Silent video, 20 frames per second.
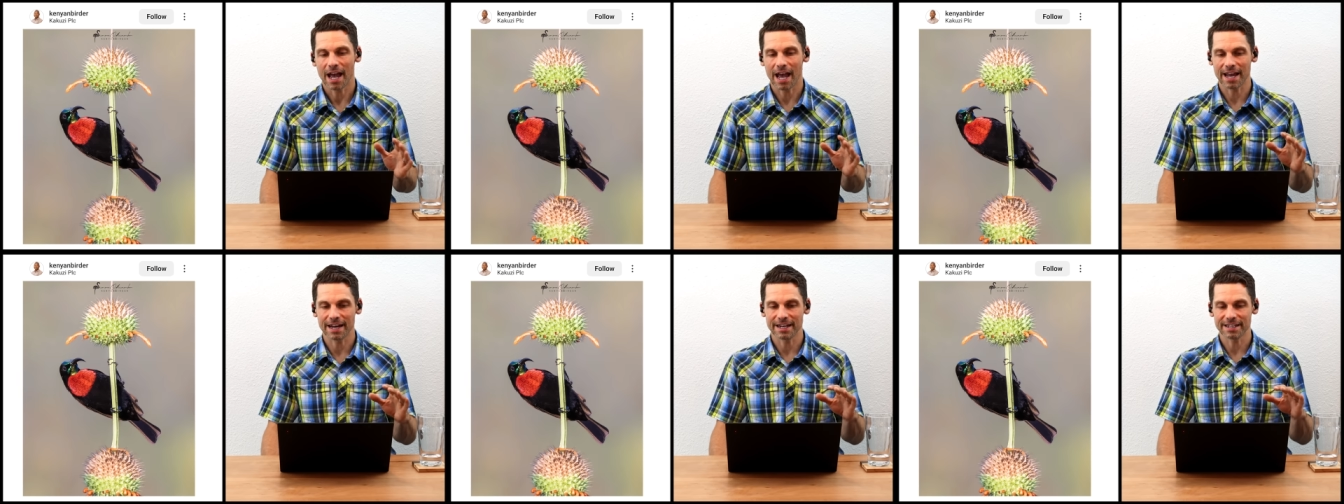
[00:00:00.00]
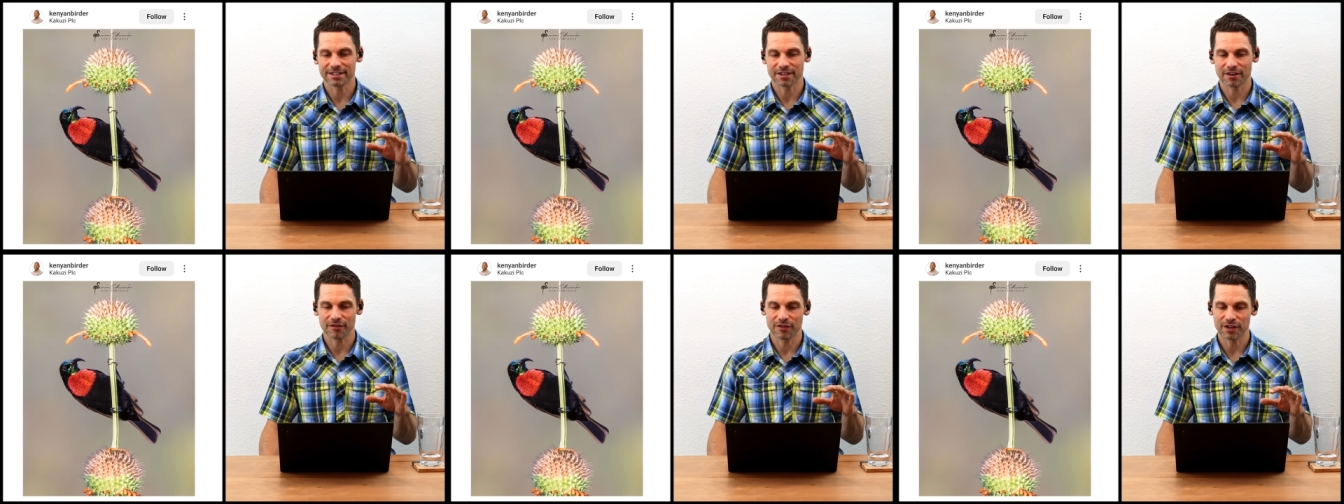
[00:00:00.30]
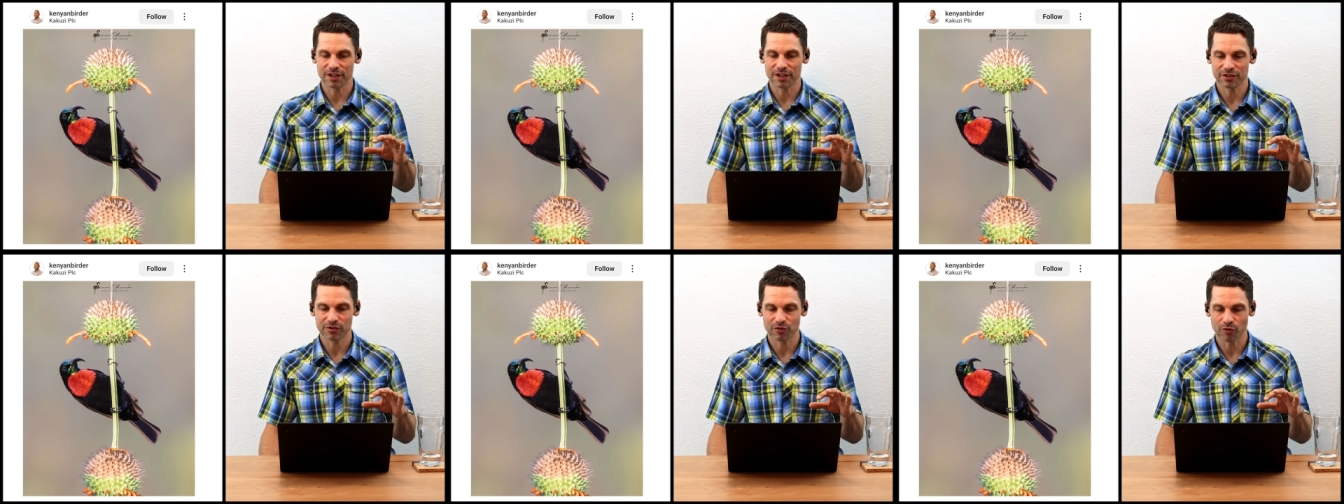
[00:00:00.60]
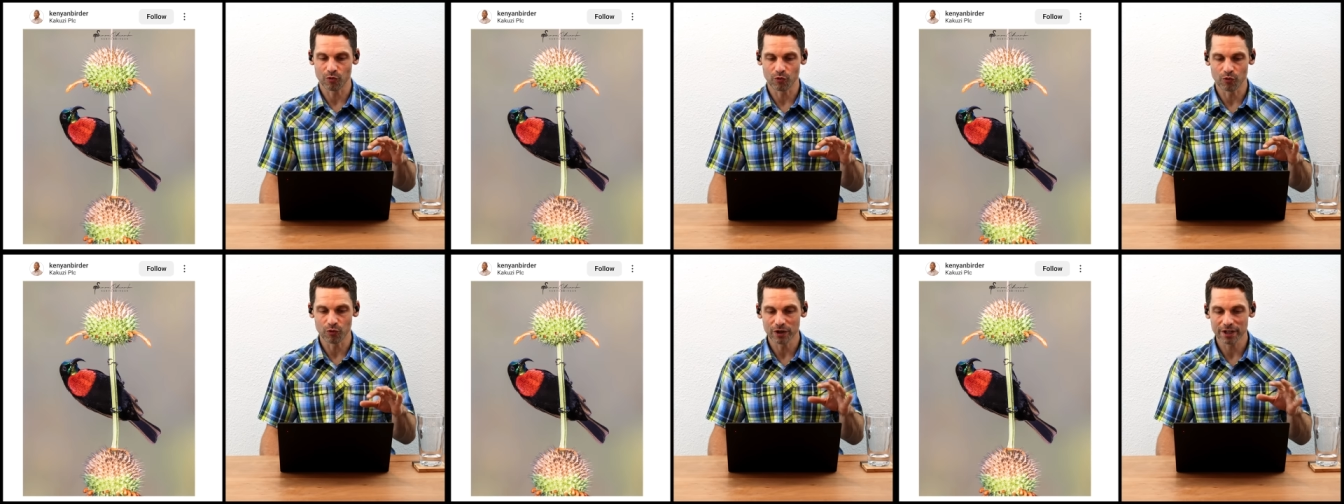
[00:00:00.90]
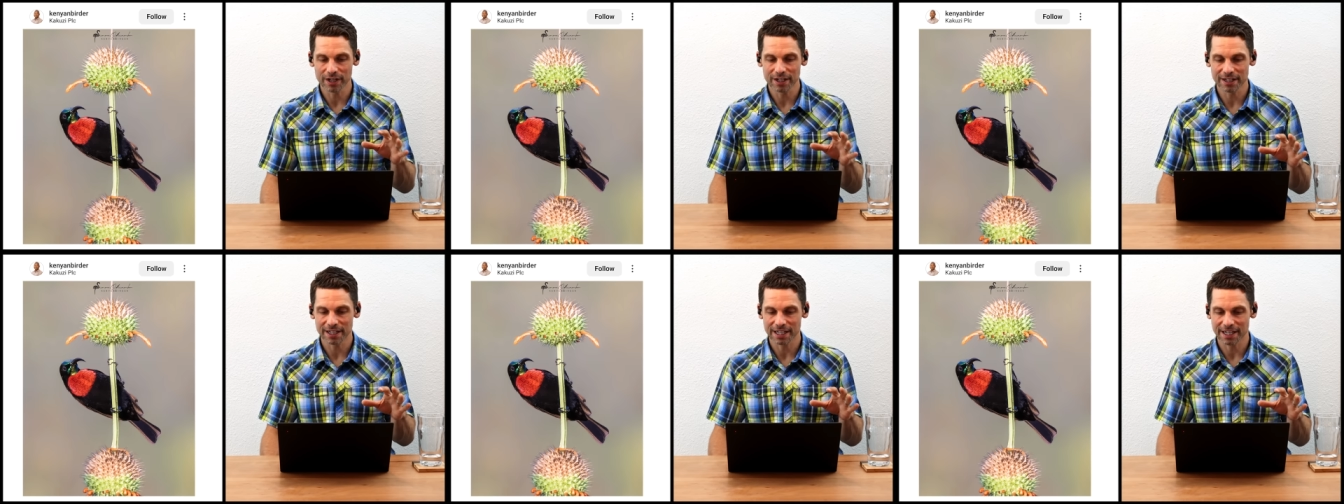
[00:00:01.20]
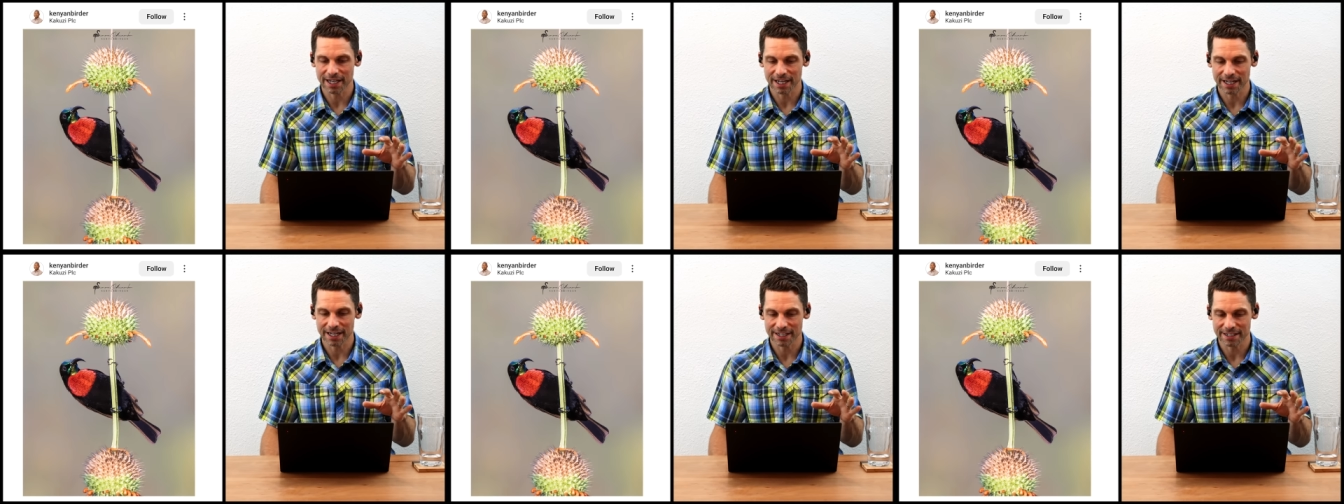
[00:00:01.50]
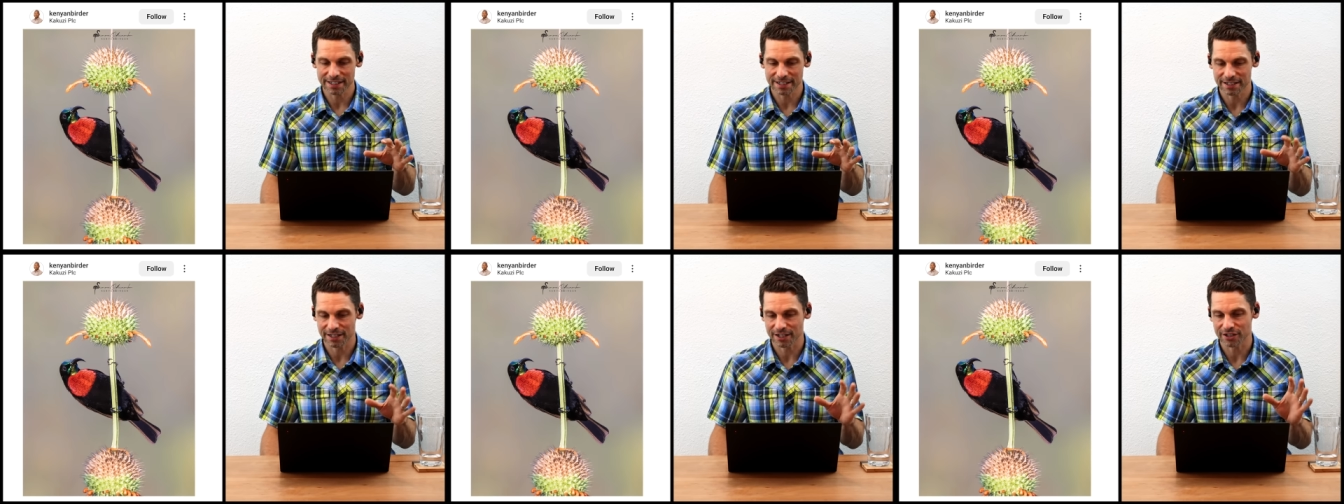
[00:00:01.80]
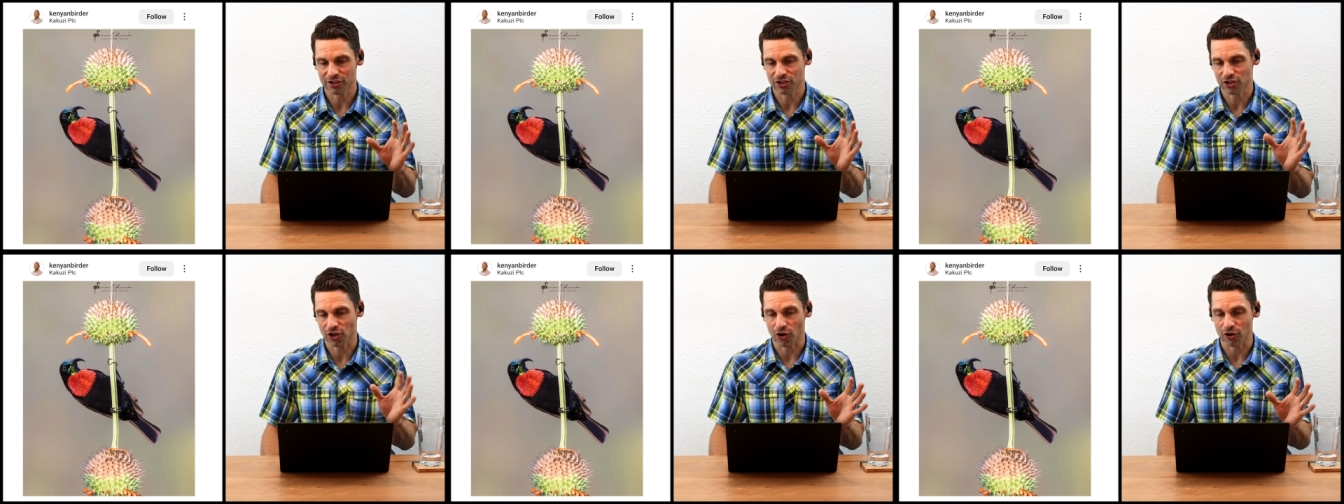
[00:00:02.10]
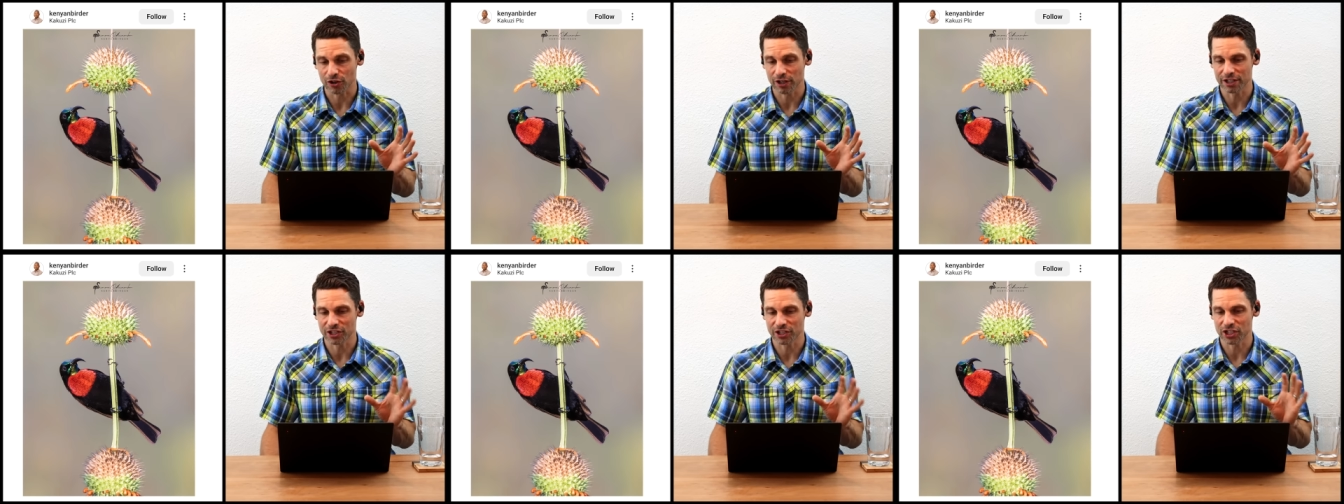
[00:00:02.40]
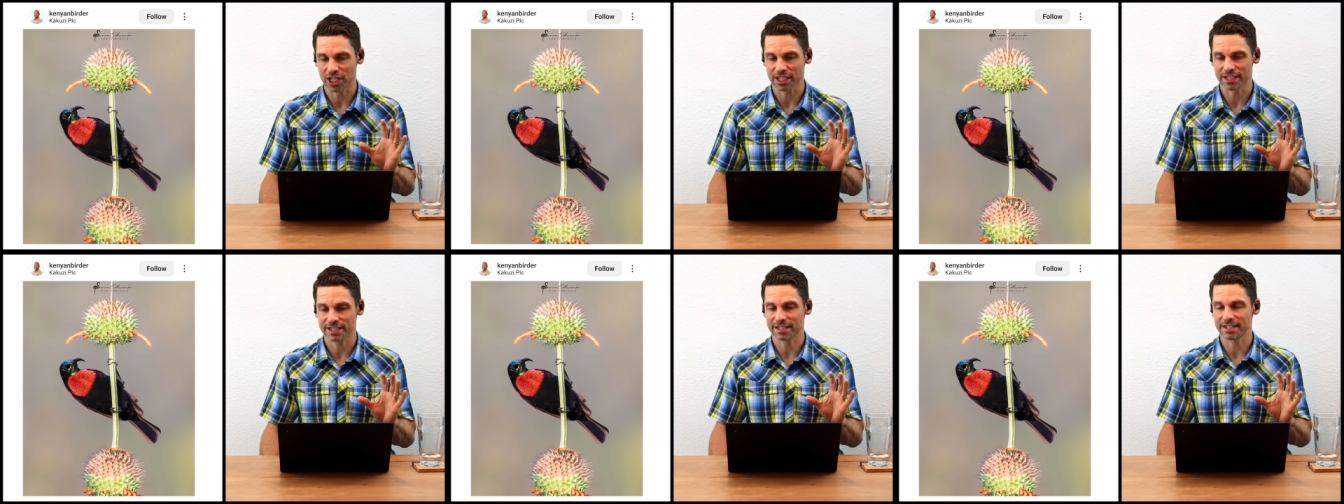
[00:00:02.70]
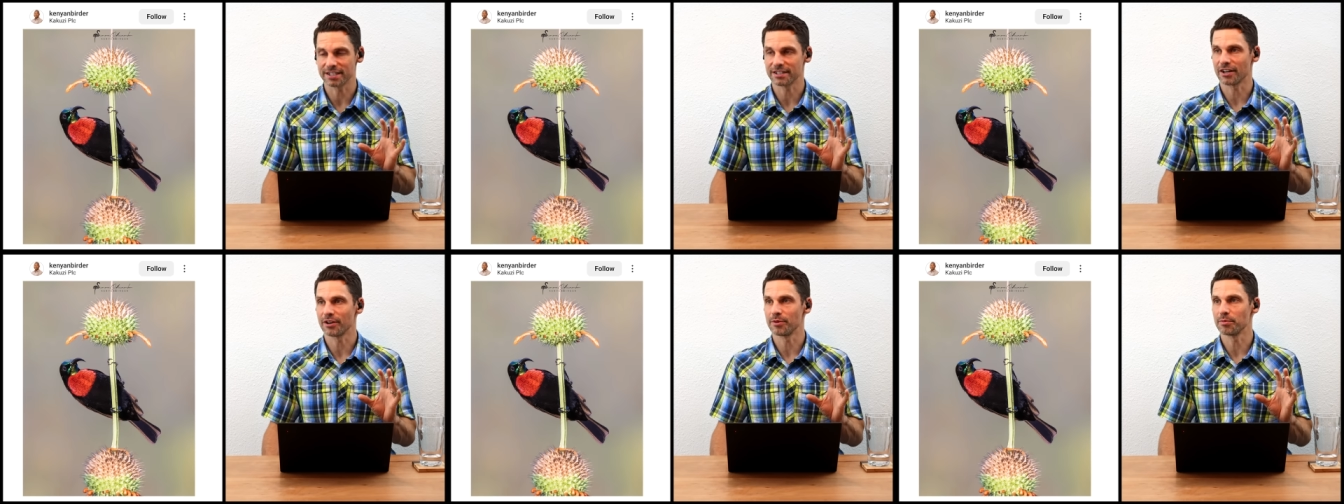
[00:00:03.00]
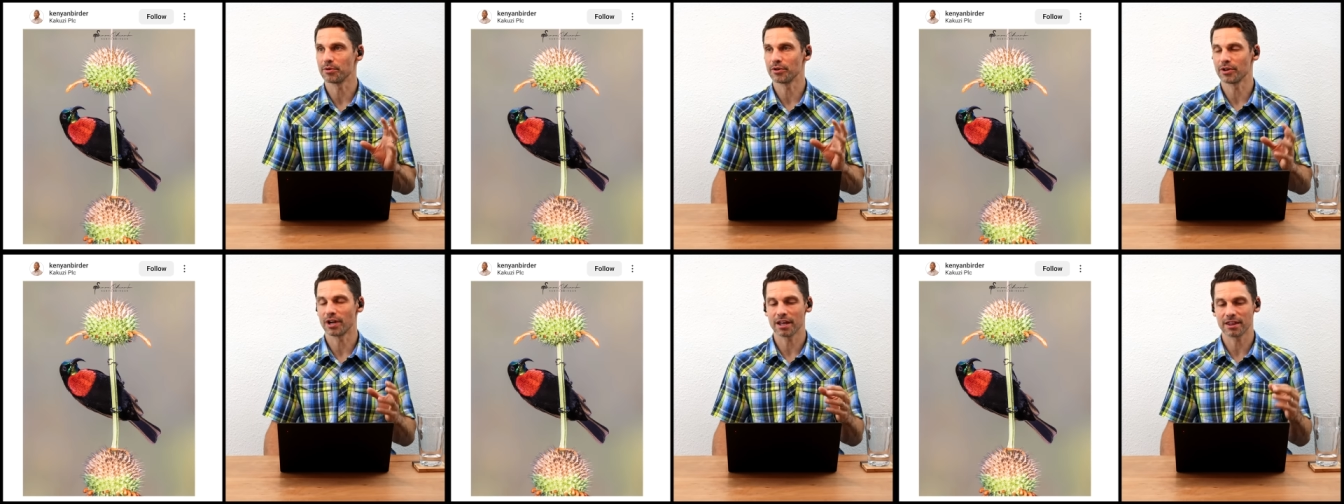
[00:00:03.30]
and it's of this really nice scarlet chested sunbird.